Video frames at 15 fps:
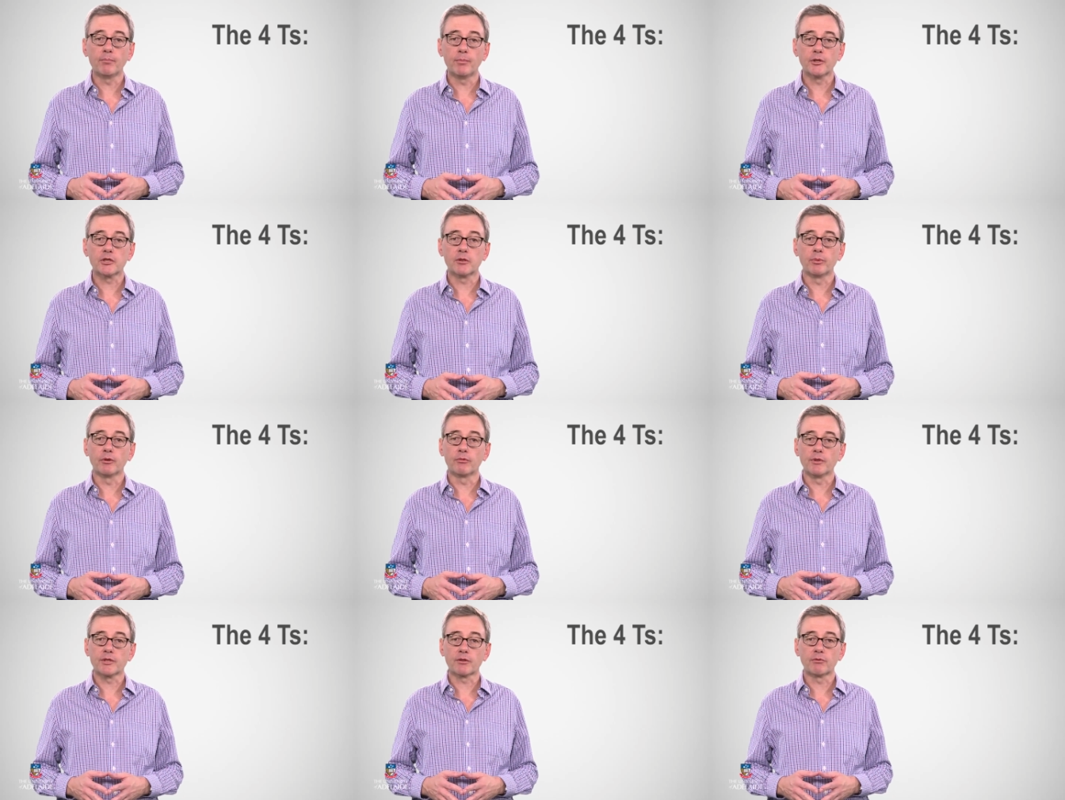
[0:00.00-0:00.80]
possible
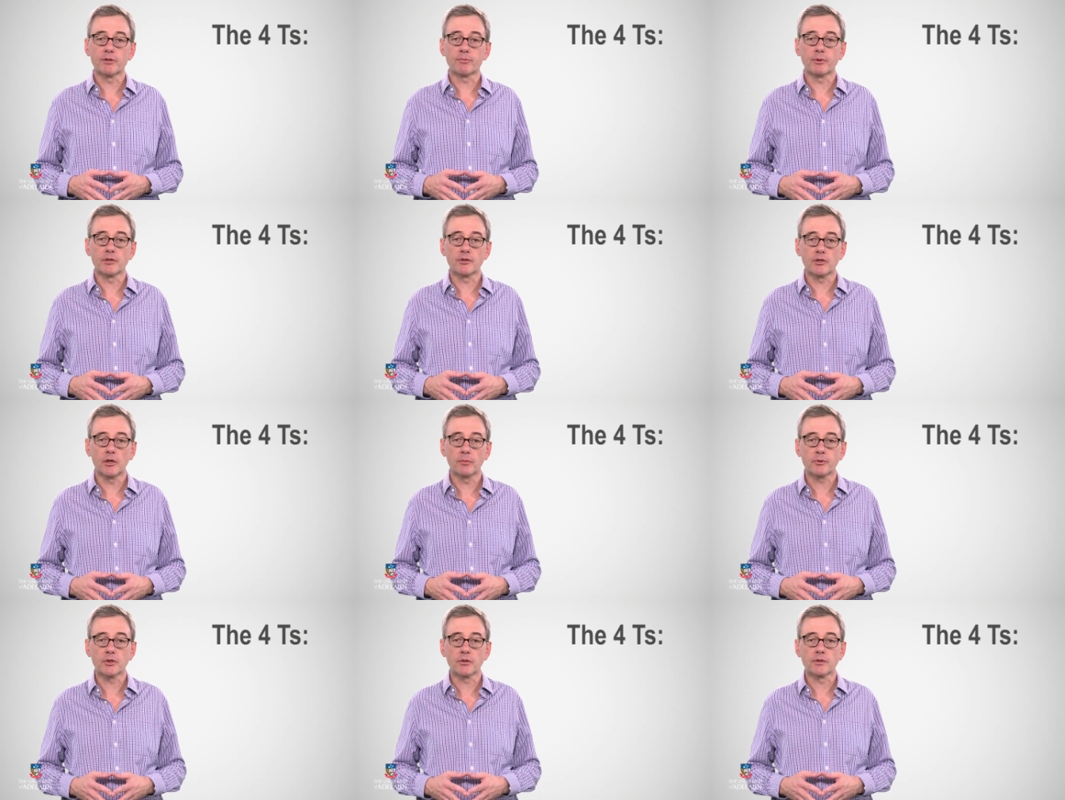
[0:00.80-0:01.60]
risk response
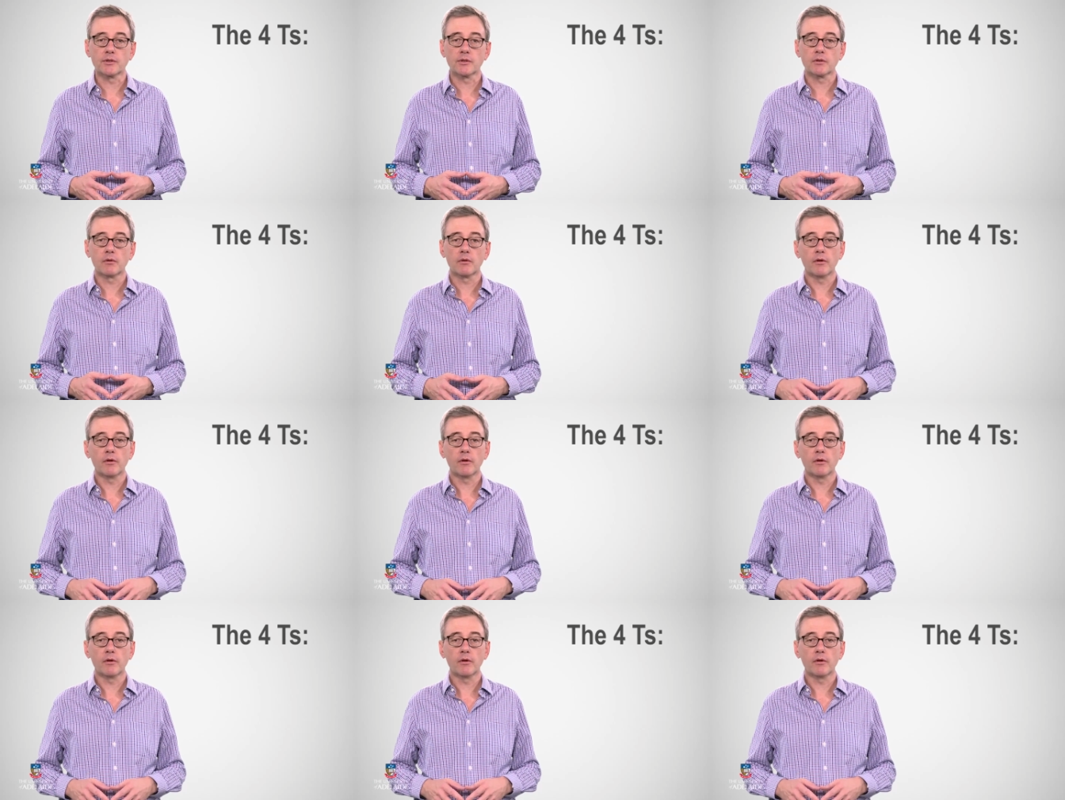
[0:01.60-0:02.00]
options.